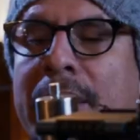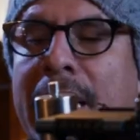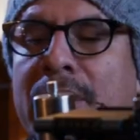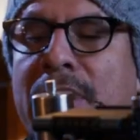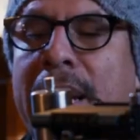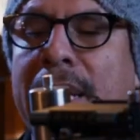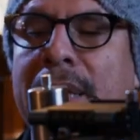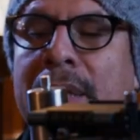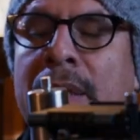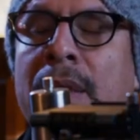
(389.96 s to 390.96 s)
That
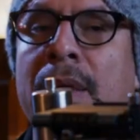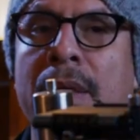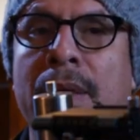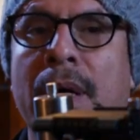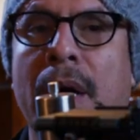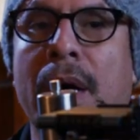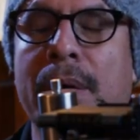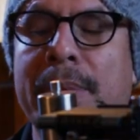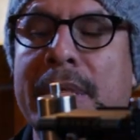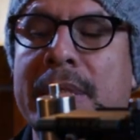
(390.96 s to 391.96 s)
check
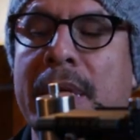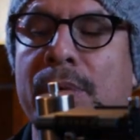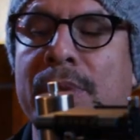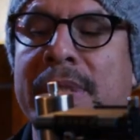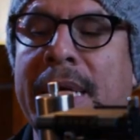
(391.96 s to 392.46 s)
means that it was